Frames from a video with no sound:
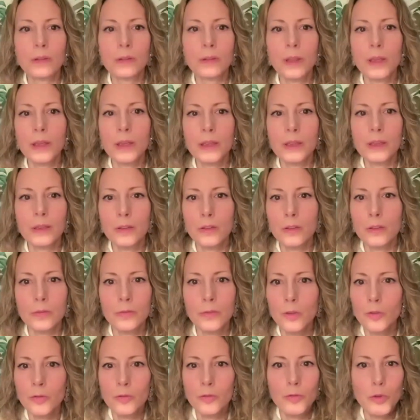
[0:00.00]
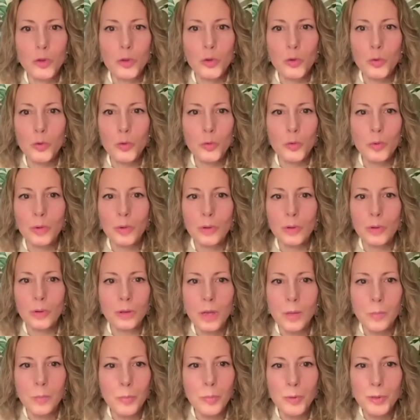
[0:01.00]
like a
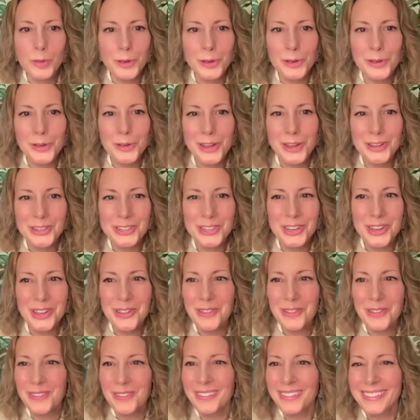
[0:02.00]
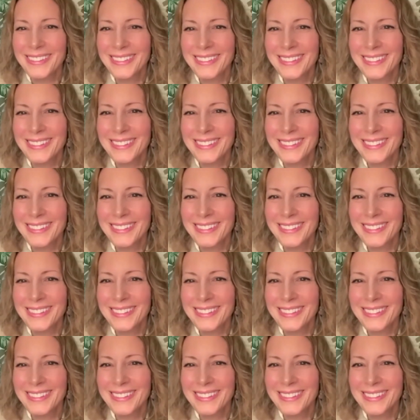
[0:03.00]
couple in a nutshell?